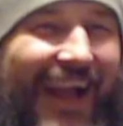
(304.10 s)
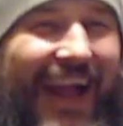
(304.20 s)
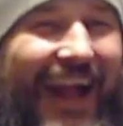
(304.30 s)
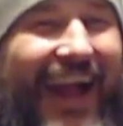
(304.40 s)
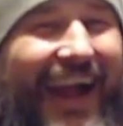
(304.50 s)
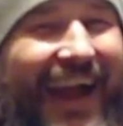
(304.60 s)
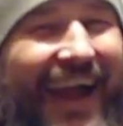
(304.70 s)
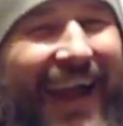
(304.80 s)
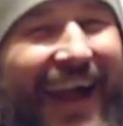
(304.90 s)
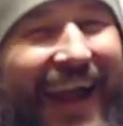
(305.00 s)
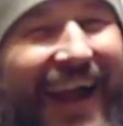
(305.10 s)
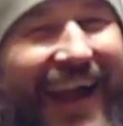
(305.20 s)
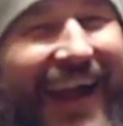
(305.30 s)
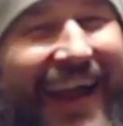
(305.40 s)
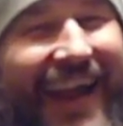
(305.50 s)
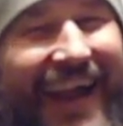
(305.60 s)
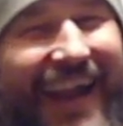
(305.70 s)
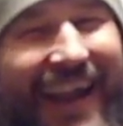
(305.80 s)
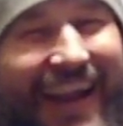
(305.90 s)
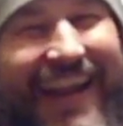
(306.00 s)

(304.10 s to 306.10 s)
The person shown says nothing.